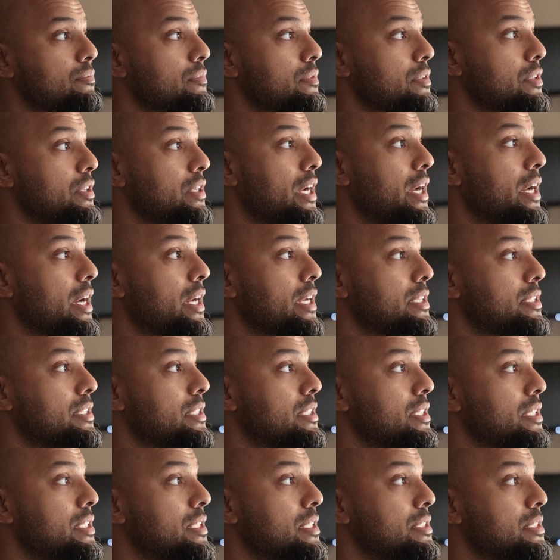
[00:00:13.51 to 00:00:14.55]
You got
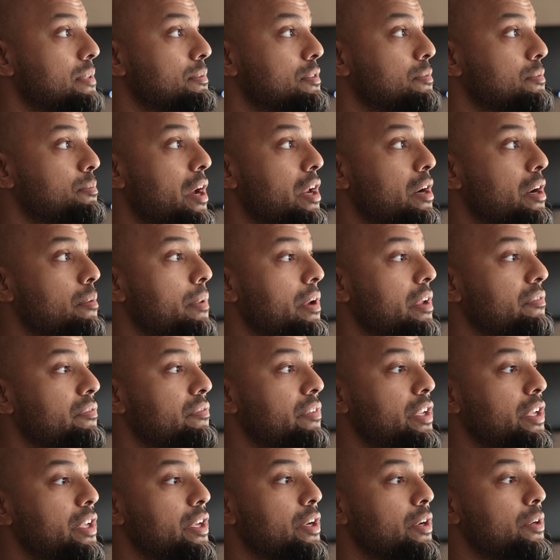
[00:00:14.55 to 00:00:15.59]
uh, some Spider-Man
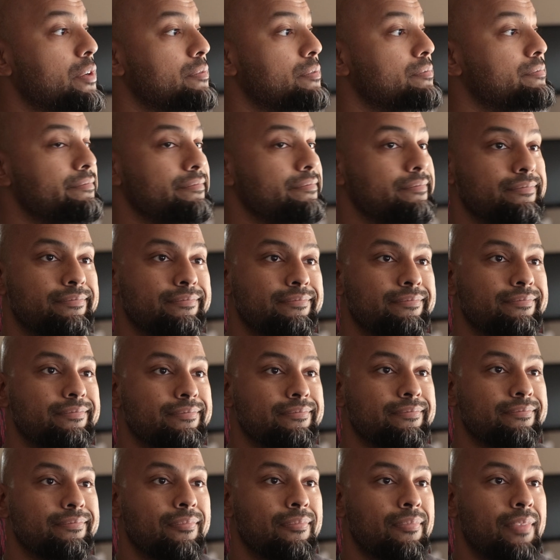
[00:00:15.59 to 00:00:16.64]
video. One is
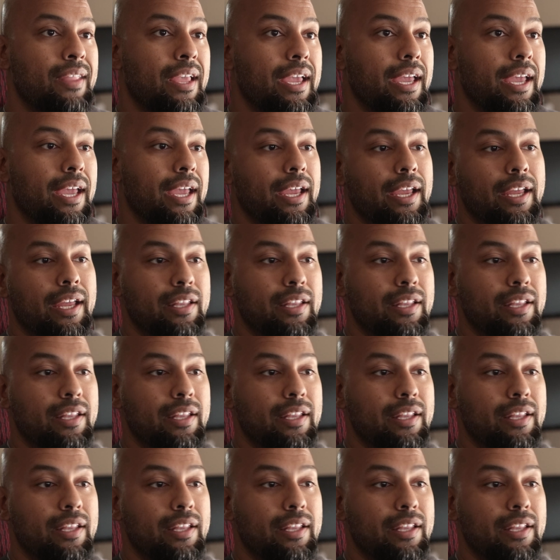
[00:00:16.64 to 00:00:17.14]
Cosmic Spider-Man.